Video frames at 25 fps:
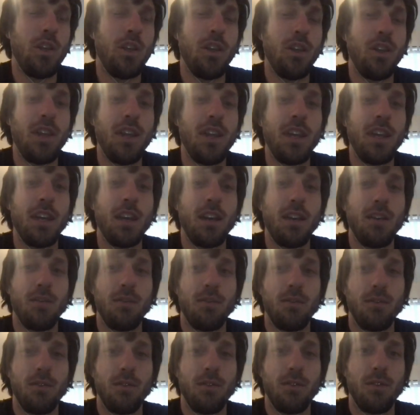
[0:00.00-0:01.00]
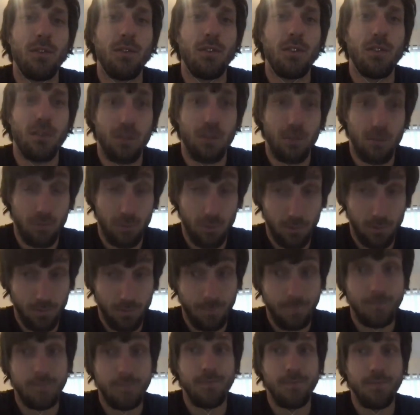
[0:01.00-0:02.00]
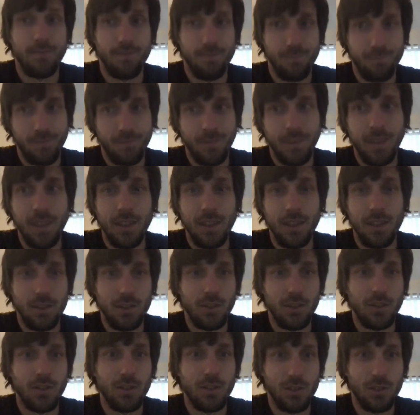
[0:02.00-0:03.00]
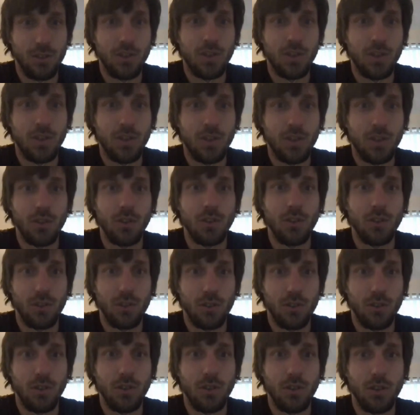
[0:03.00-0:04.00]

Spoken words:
growing food and all that, yeah, and they are for sure. Yeah.